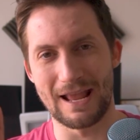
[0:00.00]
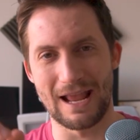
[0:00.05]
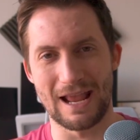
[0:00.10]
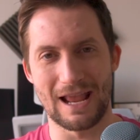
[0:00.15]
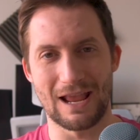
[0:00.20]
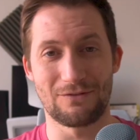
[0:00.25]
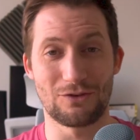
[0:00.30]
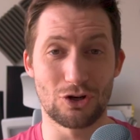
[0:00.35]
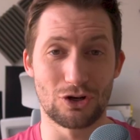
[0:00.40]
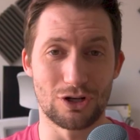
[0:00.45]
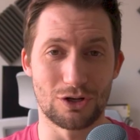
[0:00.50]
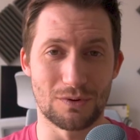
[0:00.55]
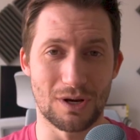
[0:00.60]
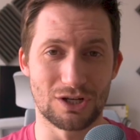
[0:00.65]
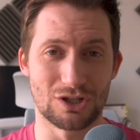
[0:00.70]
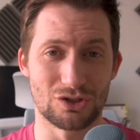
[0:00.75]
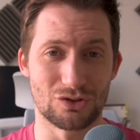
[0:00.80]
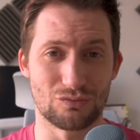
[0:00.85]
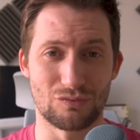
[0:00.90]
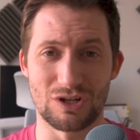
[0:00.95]
if you got any
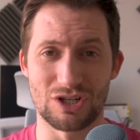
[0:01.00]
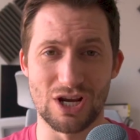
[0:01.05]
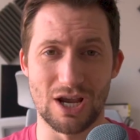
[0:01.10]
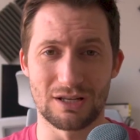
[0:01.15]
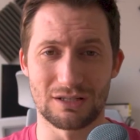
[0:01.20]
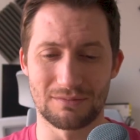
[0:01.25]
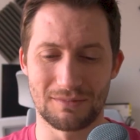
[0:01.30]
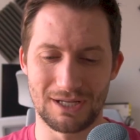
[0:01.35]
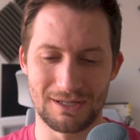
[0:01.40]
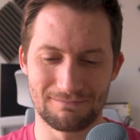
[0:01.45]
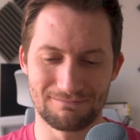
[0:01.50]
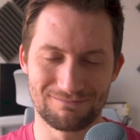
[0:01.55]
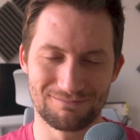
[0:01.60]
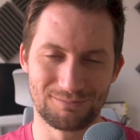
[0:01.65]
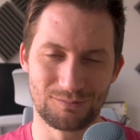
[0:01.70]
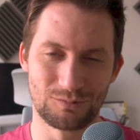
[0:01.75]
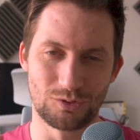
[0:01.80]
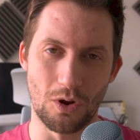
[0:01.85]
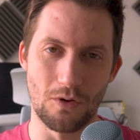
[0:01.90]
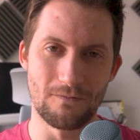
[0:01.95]
questions, reach out to me.
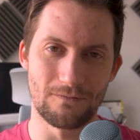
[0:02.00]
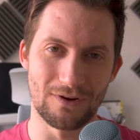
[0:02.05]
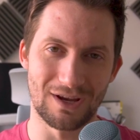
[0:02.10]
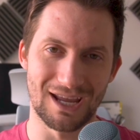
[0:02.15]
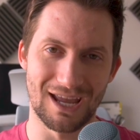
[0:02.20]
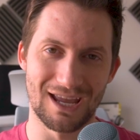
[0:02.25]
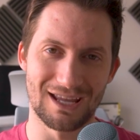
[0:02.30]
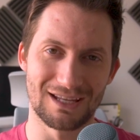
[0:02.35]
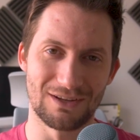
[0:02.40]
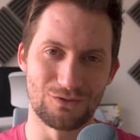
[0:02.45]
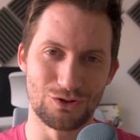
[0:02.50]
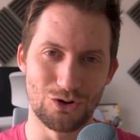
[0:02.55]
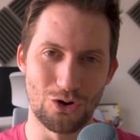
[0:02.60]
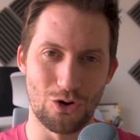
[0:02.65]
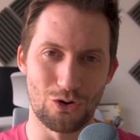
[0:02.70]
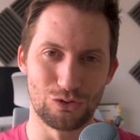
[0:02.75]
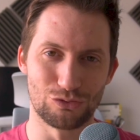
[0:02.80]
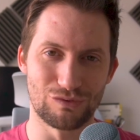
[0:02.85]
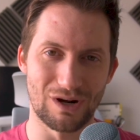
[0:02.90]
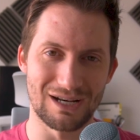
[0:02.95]
Don't forget, if you're not
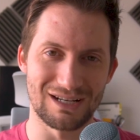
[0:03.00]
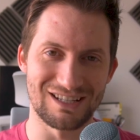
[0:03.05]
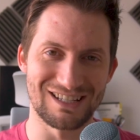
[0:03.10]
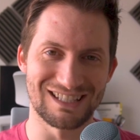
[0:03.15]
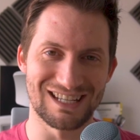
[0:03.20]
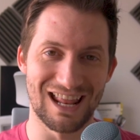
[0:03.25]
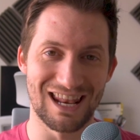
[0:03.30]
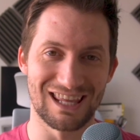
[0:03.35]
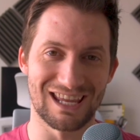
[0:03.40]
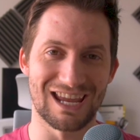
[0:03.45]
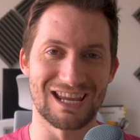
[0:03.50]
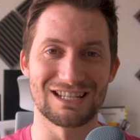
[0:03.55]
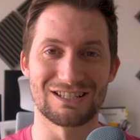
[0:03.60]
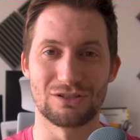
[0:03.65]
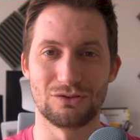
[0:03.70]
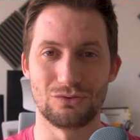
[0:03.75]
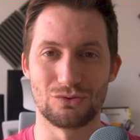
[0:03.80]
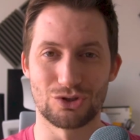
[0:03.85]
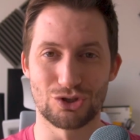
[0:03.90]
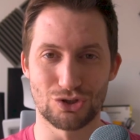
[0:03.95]
already, delegate
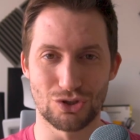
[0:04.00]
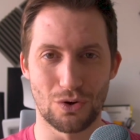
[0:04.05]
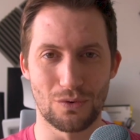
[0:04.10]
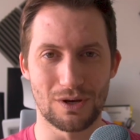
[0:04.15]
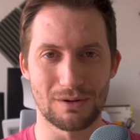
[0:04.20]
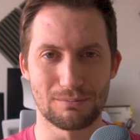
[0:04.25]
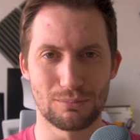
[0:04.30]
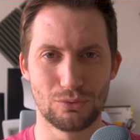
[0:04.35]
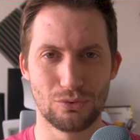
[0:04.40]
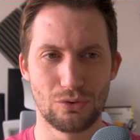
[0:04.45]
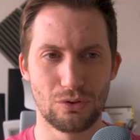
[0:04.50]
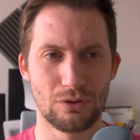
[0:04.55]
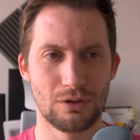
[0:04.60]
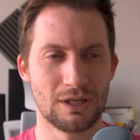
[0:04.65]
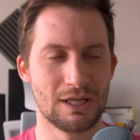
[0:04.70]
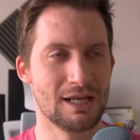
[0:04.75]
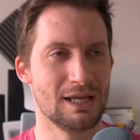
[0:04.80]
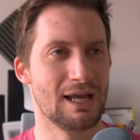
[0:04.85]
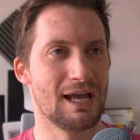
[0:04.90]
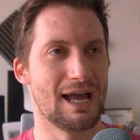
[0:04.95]
to Stoic Pool,
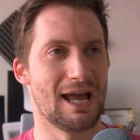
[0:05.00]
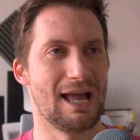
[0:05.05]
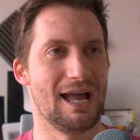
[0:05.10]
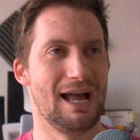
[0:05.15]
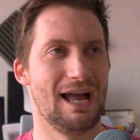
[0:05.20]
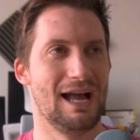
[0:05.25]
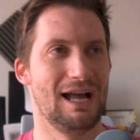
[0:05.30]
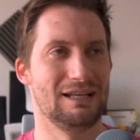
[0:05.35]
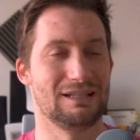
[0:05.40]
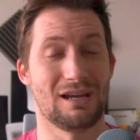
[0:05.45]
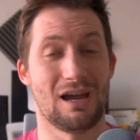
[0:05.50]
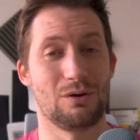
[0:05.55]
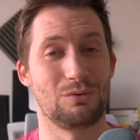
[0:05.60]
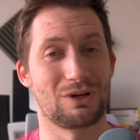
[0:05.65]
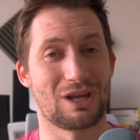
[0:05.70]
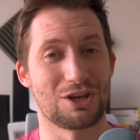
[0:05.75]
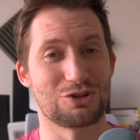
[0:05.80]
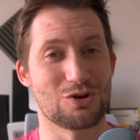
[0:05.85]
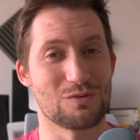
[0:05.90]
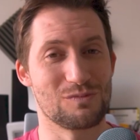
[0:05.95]
and I will
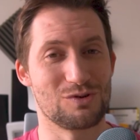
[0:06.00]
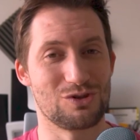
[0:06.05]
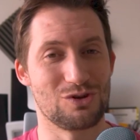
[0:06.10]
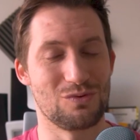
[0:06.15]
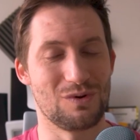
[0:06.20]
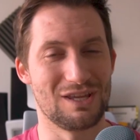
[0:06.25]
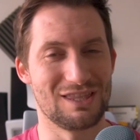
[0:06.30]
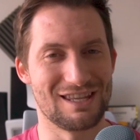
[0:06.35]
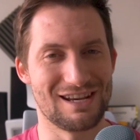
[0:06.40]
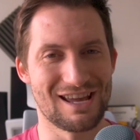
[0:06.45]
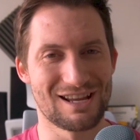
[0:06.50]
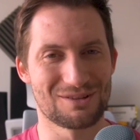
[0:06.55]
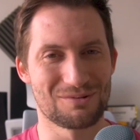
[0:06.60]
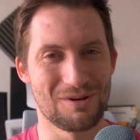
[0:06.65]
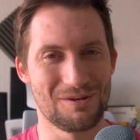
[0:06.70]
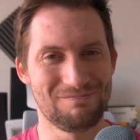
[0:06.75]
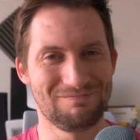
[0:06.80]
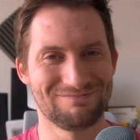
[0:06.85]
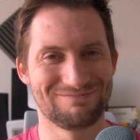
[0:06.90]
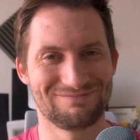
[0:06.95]
catch up with you in the next
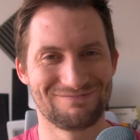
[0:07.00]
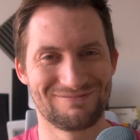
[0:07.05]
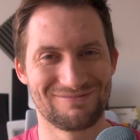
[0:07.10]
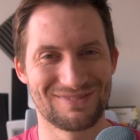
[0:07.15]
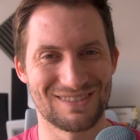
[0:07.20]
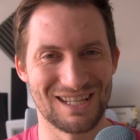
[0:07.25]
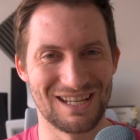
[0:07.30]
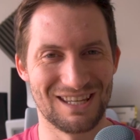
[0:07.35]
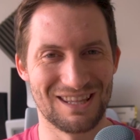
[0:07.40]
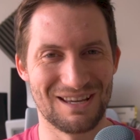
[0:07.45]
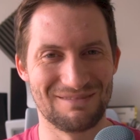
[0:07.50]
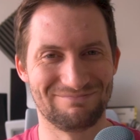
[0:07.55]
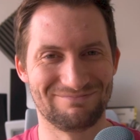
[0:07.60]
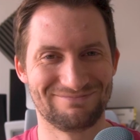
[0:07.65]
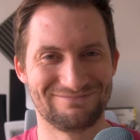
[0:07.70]
one. See you then.